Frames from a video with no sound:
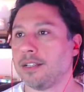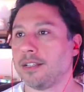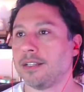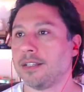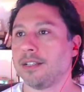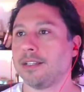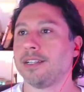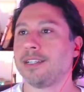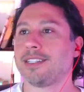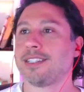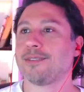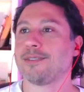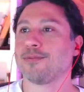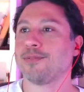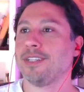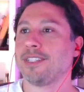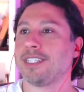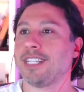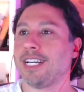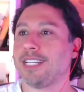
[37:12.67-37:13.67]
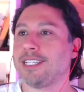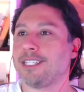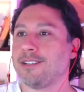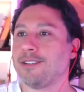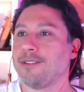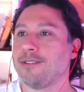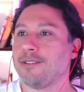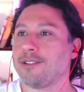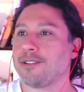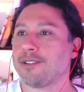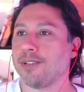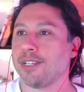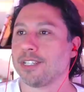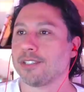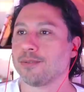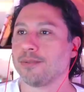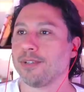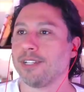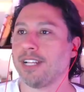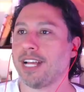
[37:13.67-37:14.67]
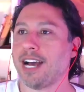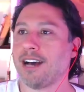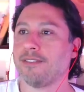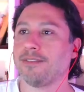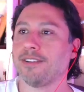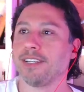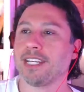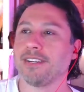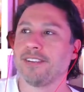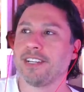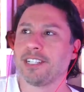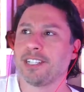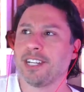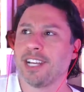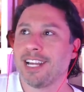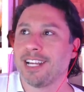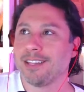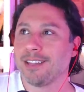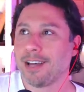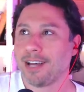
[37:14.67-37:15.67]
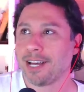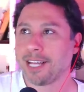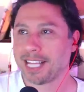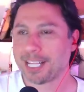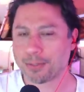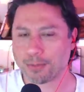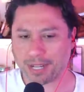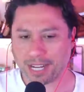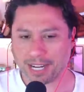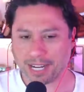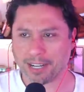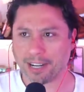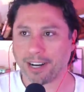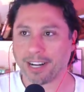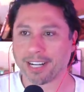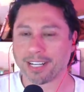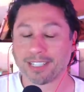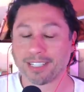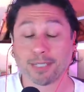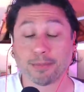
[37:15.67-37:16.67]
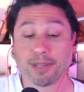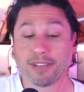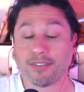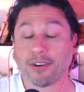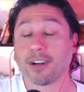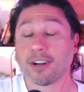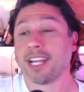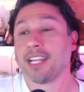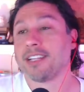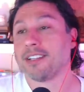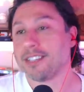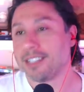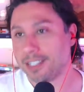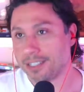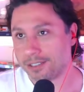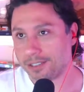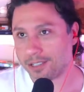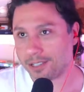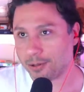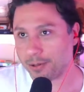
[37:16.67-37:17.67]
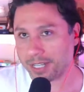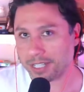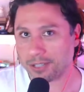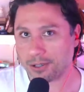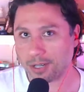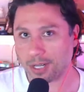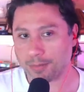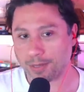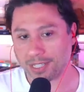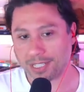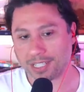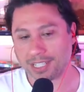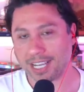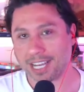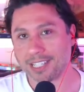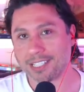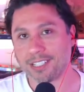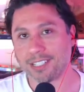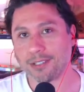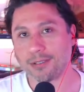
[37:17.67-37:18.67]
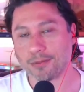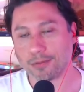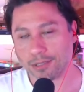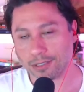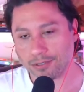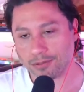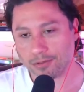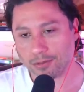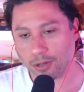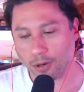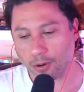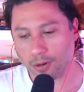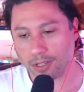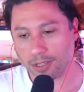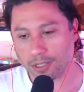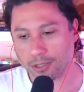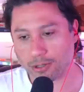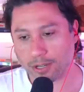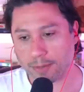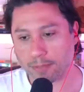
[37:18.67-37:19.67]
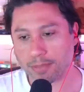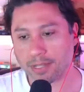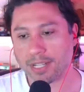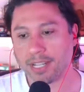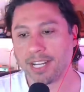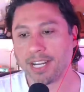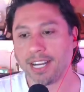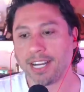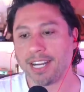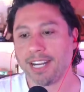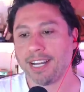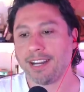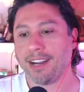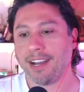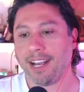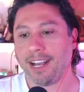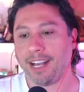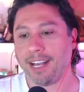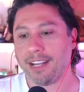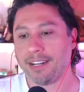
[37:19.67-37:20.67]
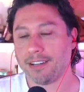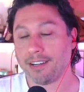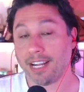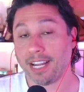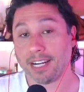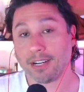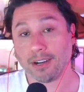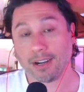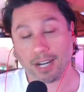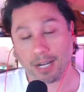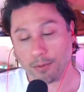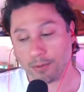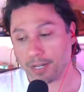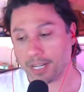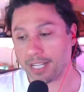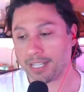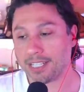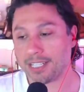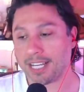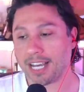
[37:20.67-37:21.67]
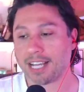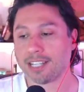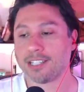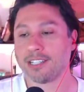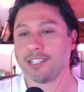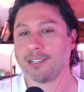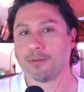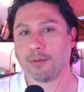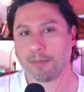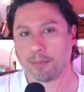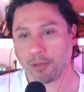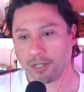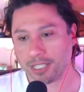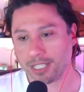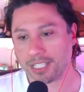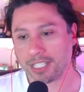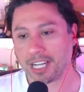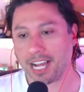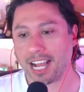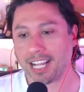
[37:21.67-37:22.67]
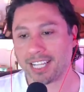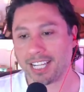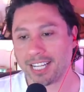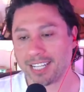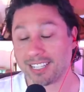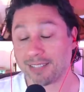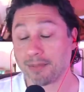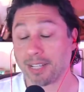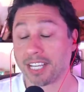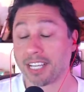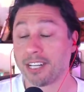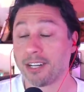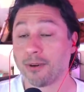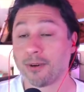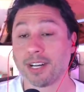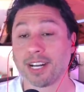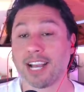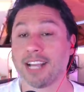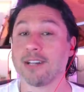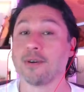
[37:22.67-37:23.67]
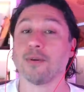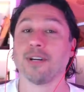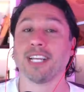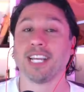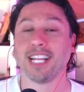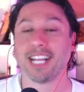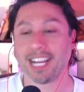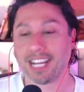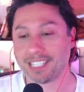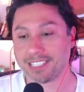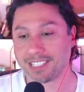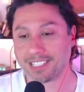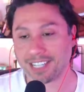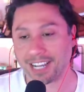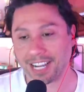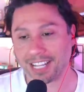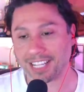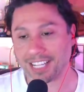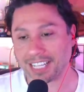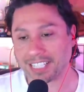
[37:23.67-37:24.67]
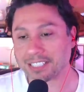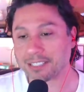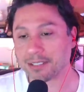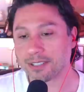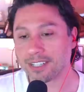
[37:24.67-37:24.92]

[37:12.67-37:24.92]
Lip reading: It's a real tattoo showing he's a real alpha giving. Oh, that's where I got it. Okay, here's the quick story about the tattoo. We're going to the trip and they're like, all right, we're getting a tattoo. And we pulled into Thailand. And I'm like, you know what? I don't want to get AIDS in Thailand.